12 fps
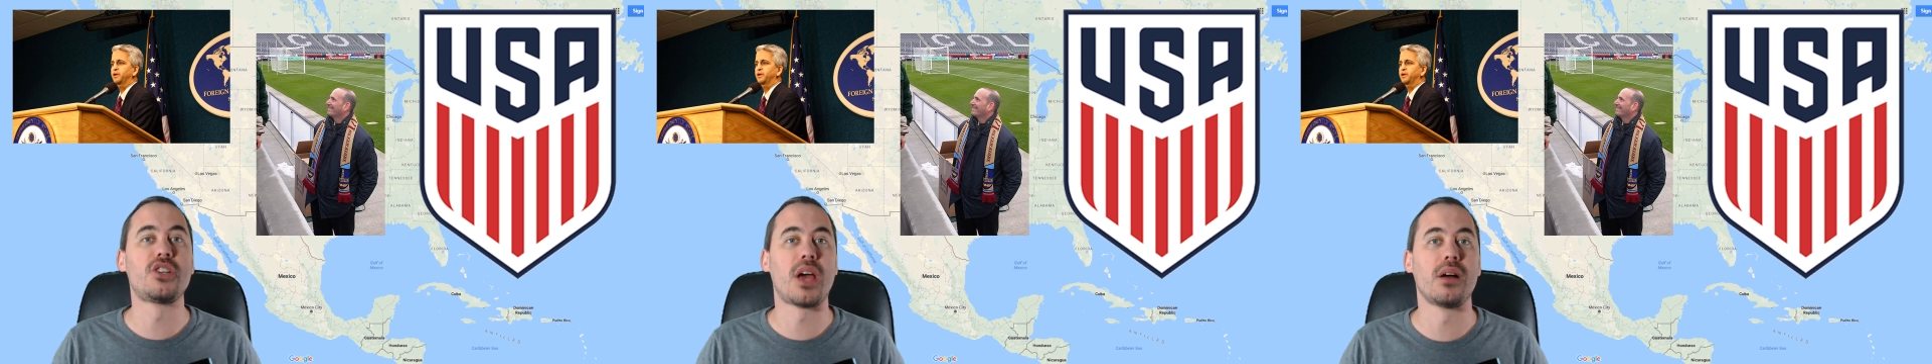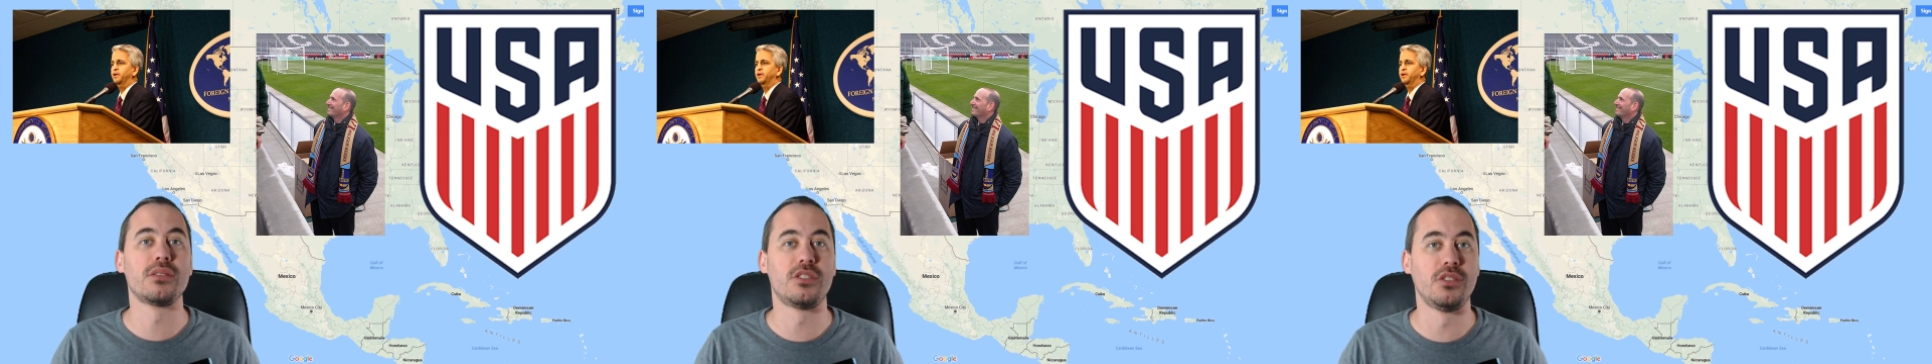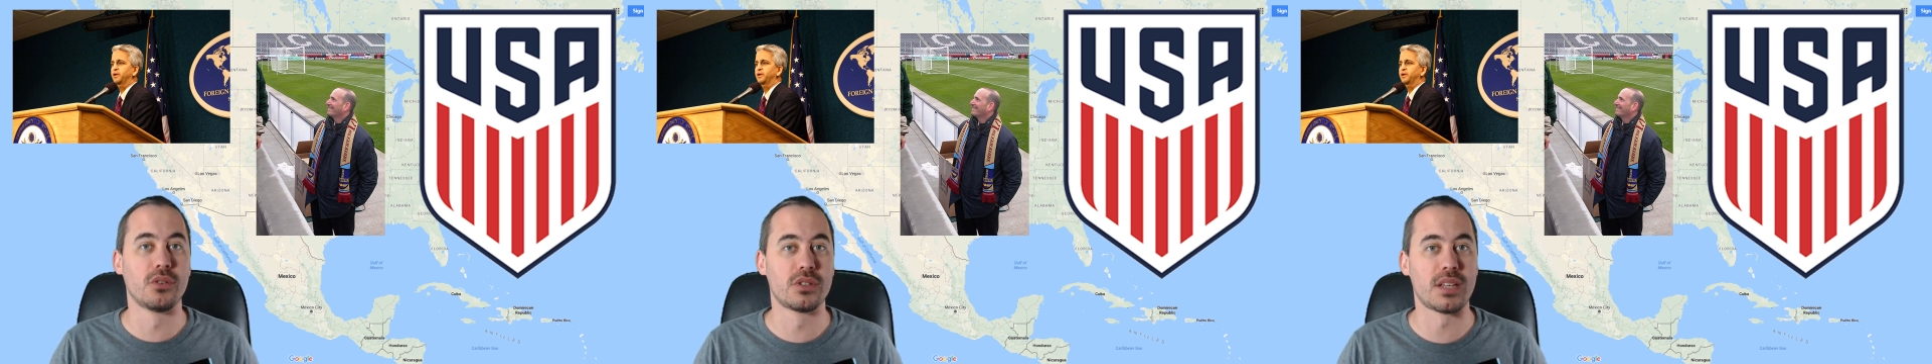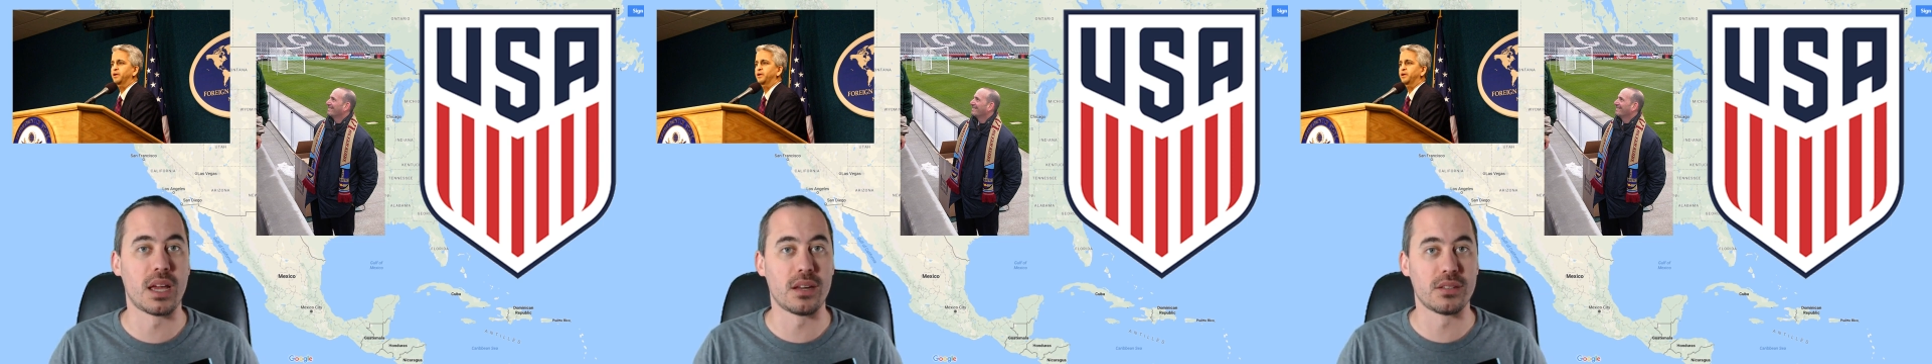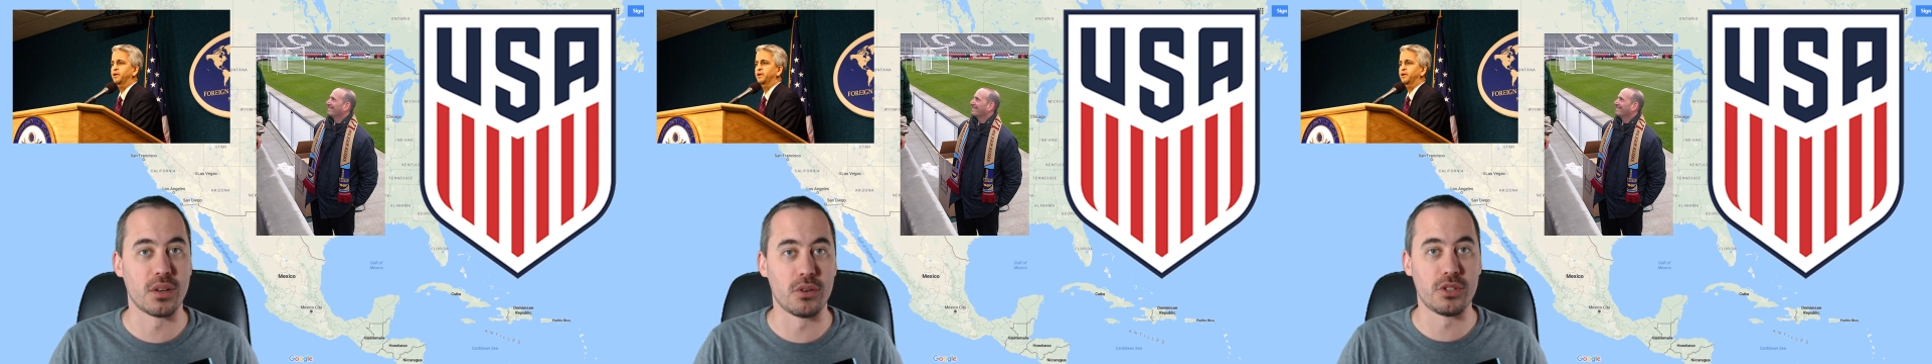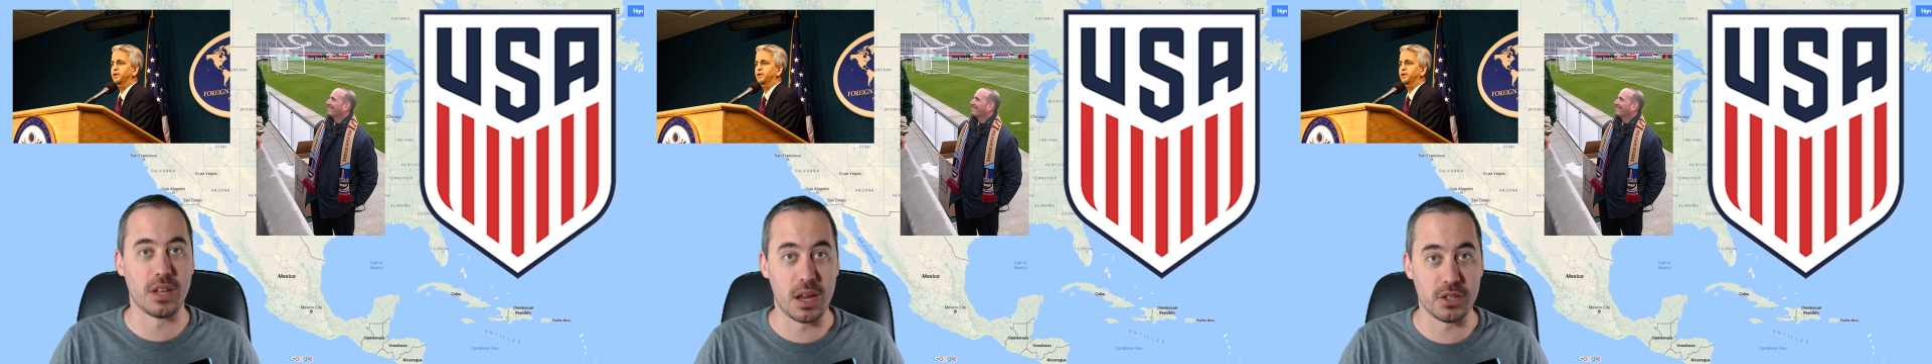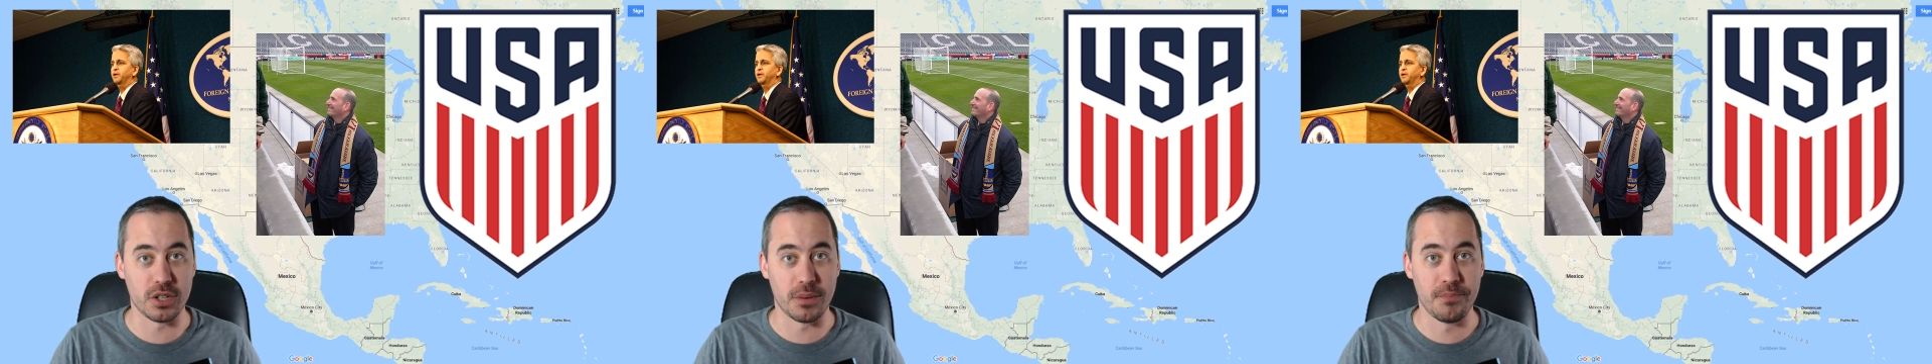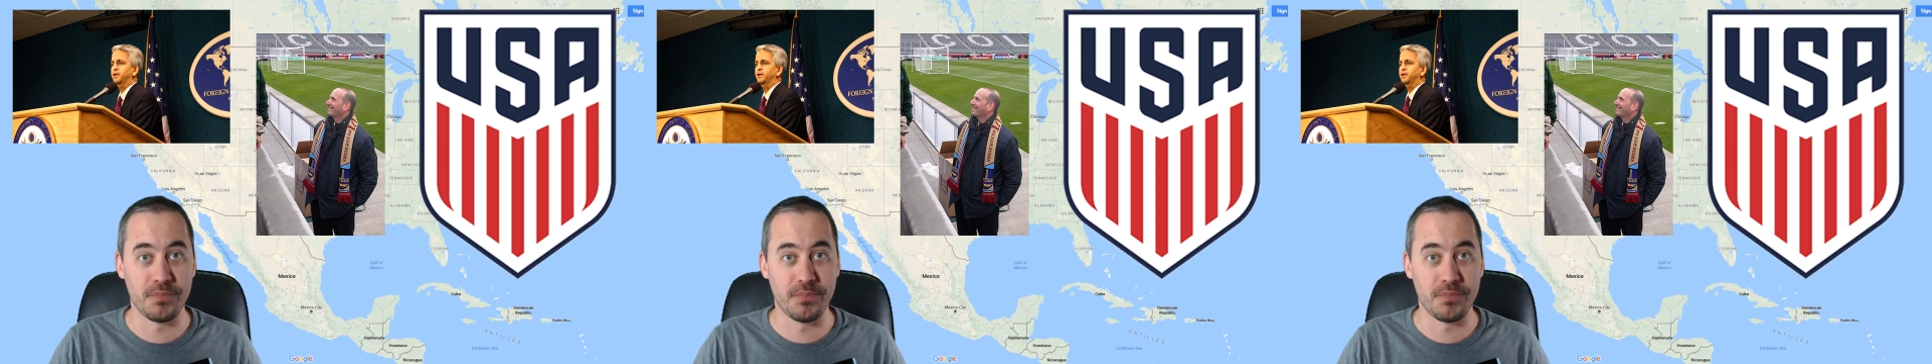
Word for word: out to your state association.